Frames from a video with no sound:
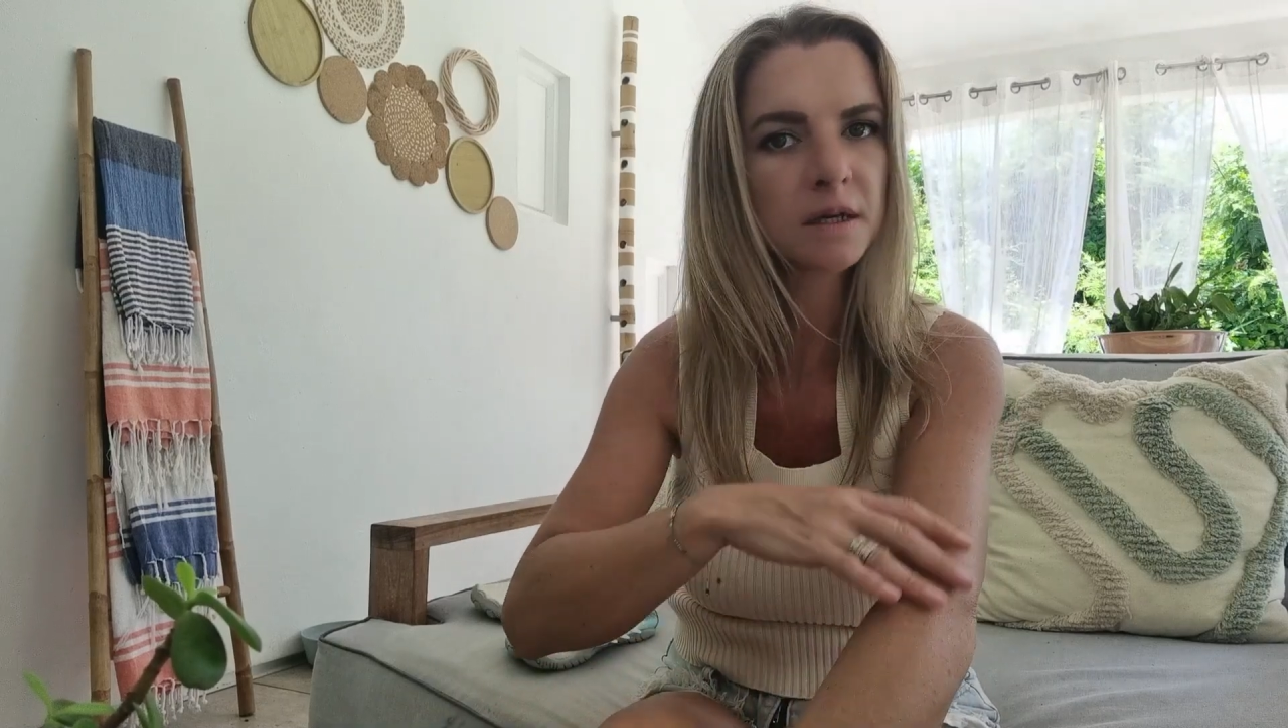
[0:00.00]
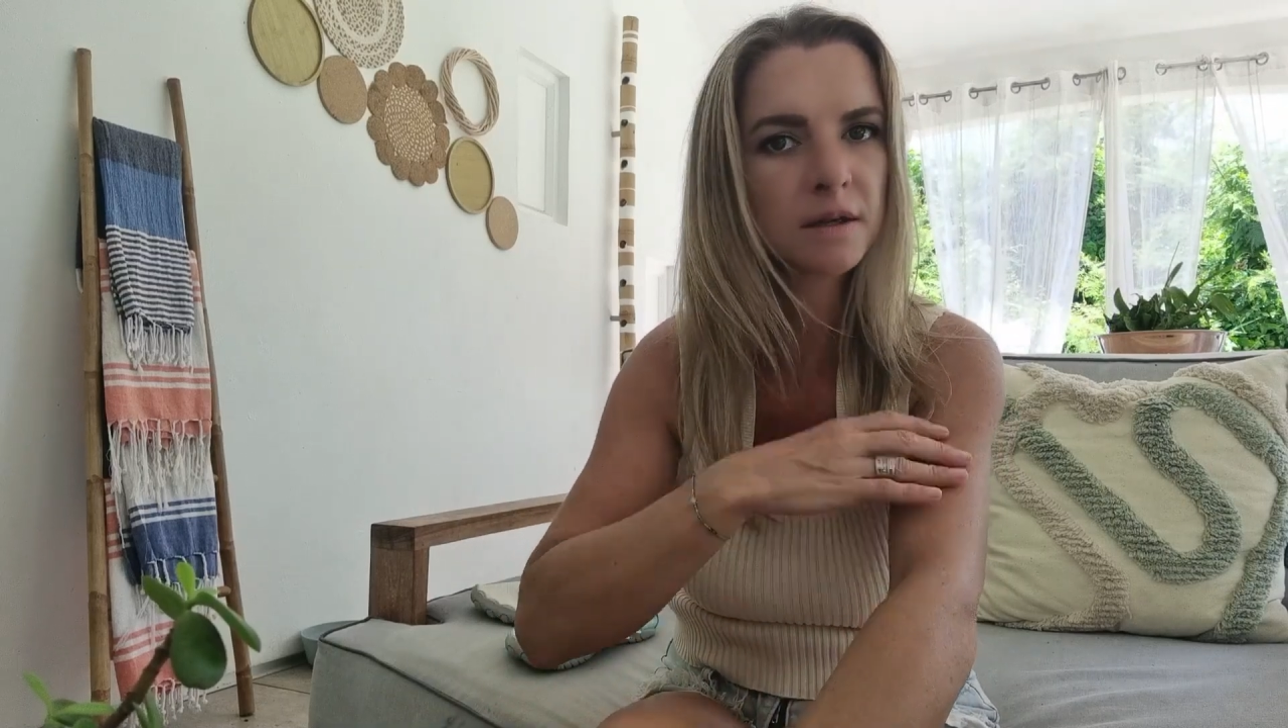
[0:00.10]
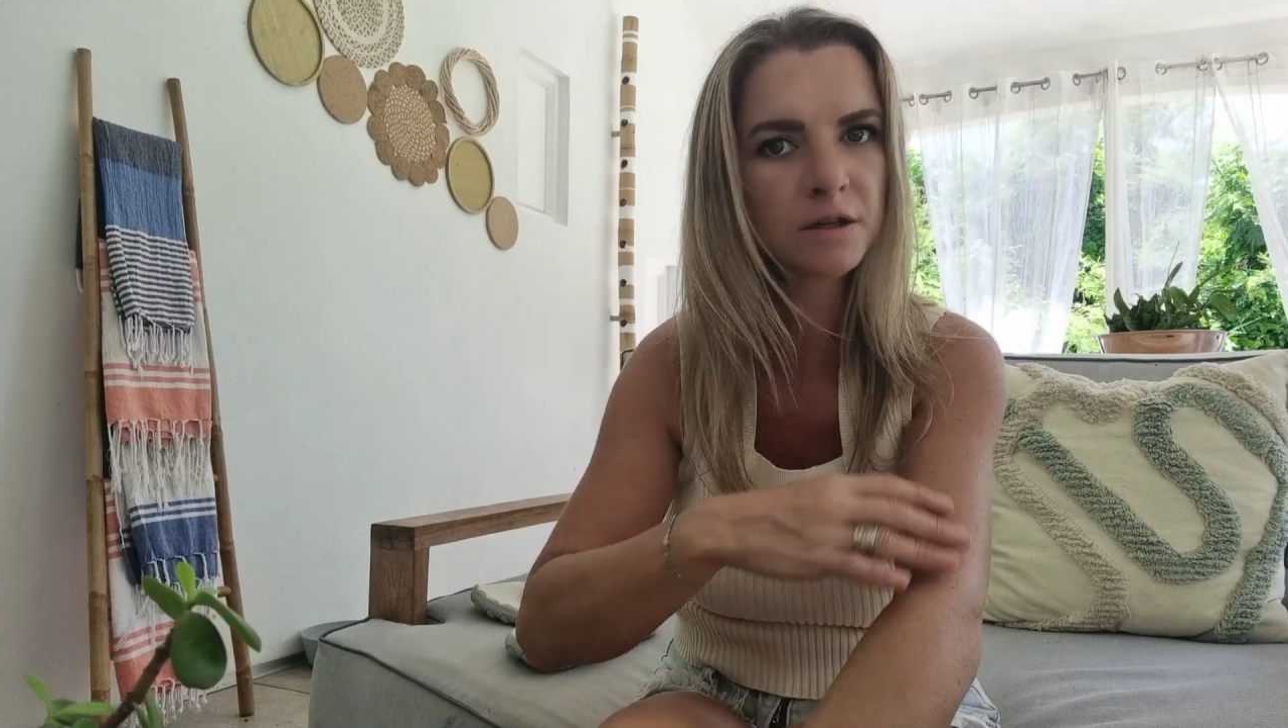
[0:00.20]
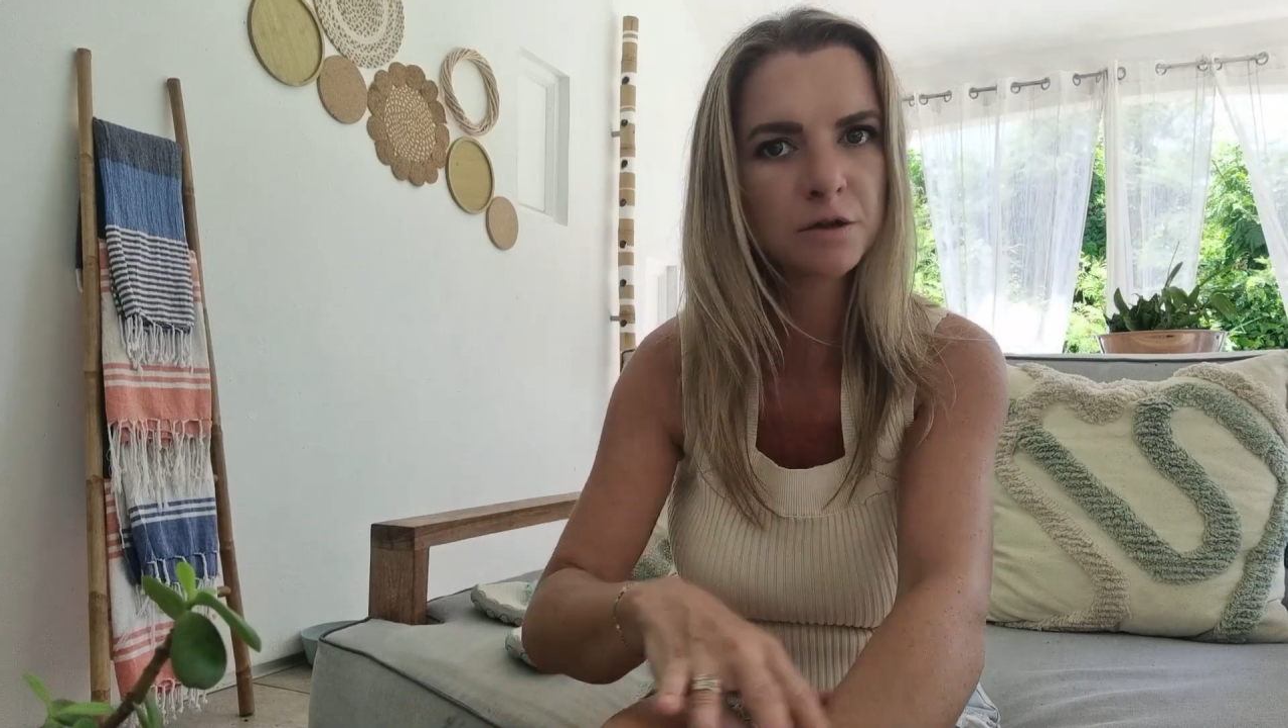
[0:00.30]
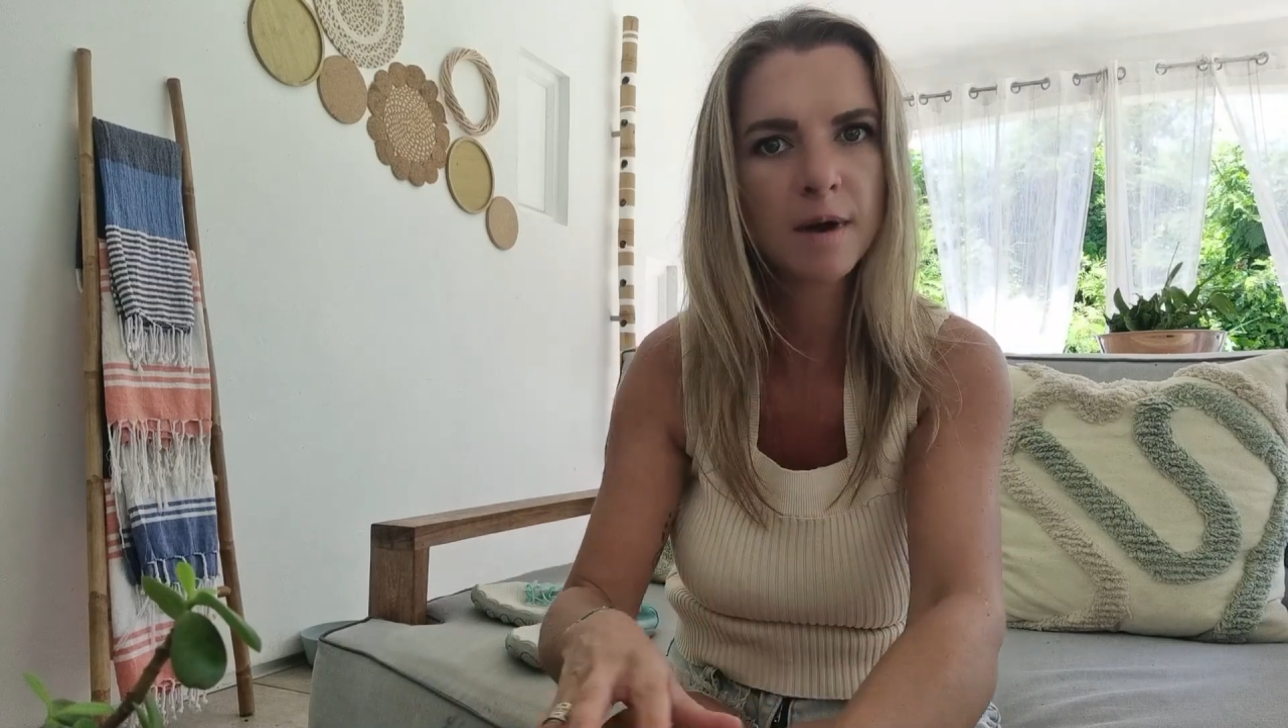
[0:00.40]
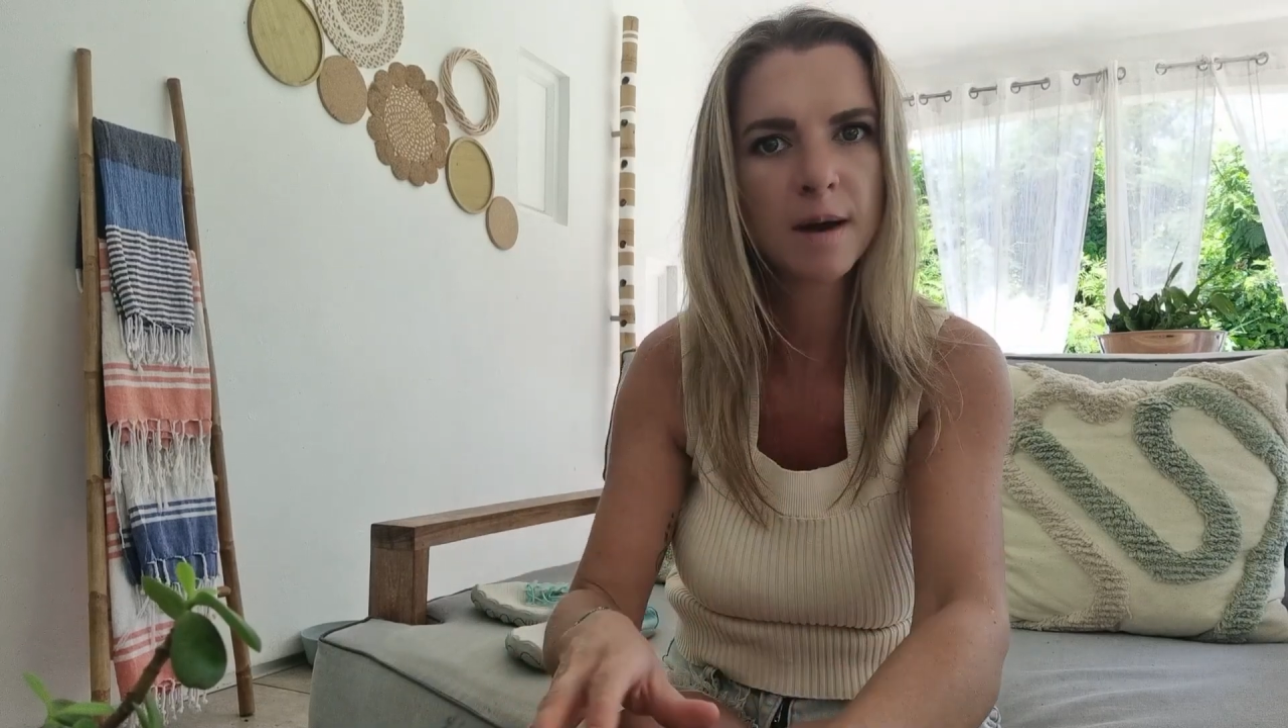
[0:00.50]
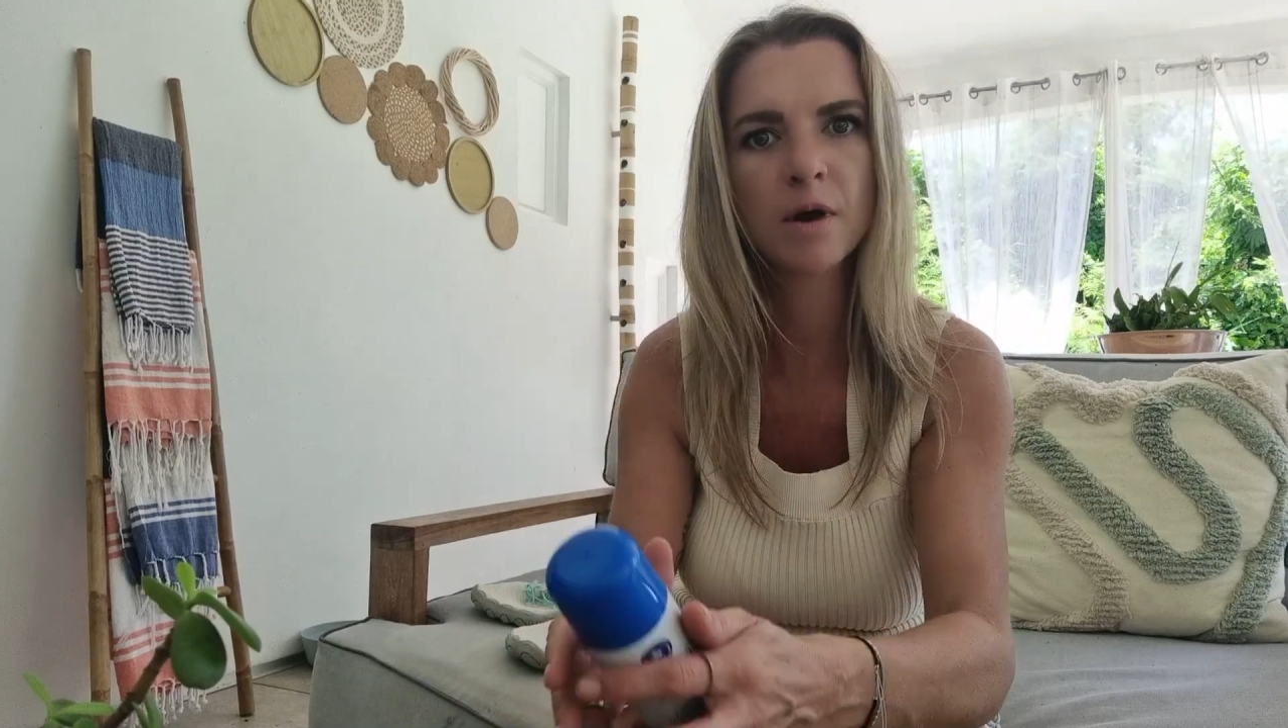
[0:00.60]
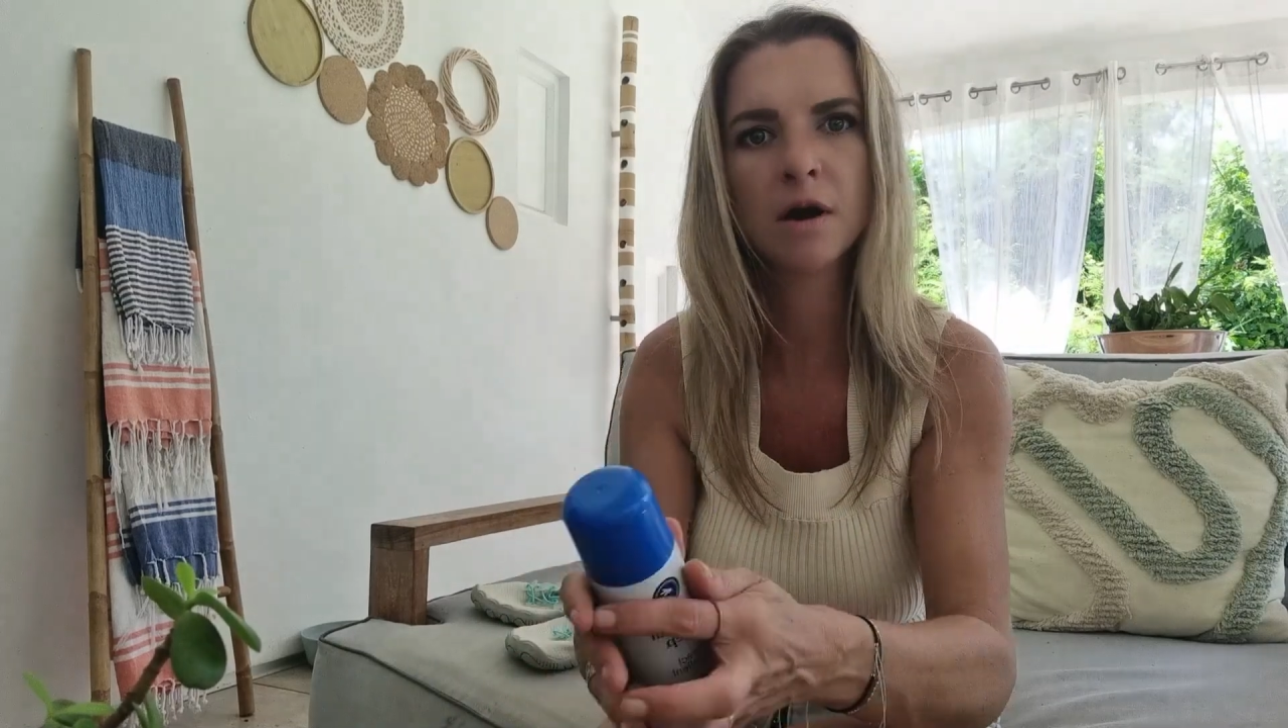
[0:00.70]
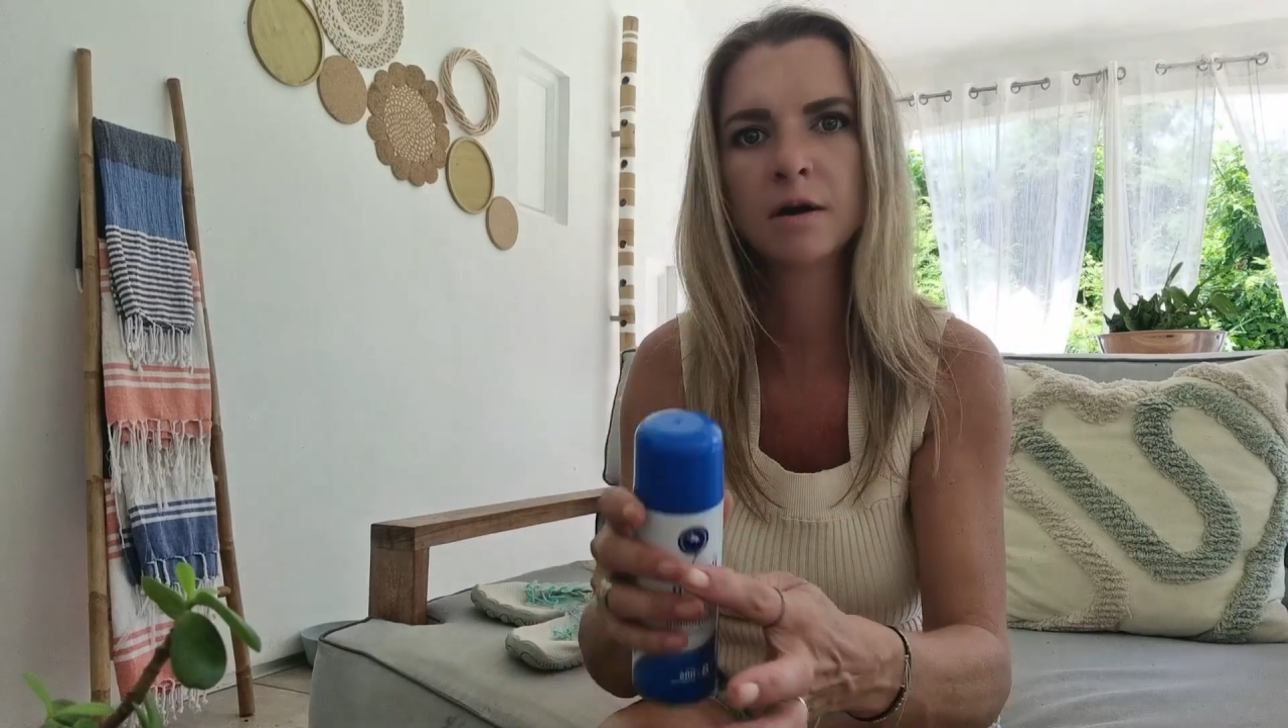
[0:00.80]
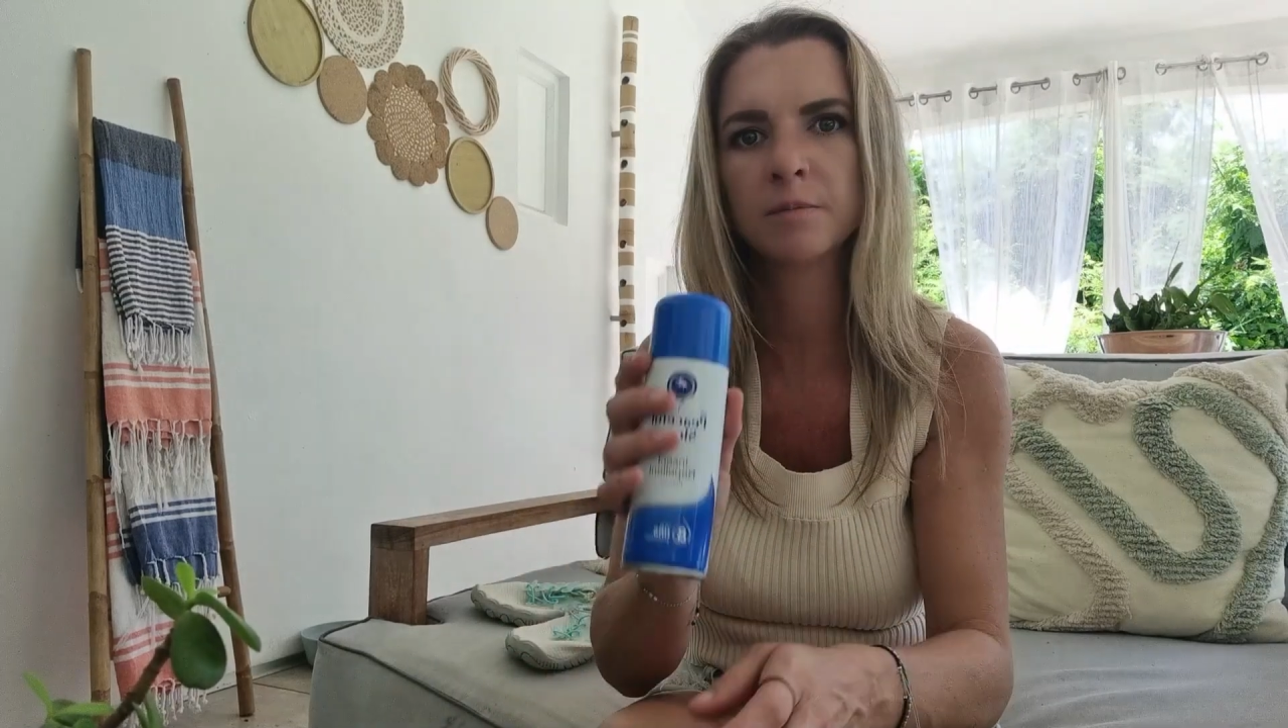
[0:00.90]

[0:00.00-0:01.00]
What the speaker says: that you rub on.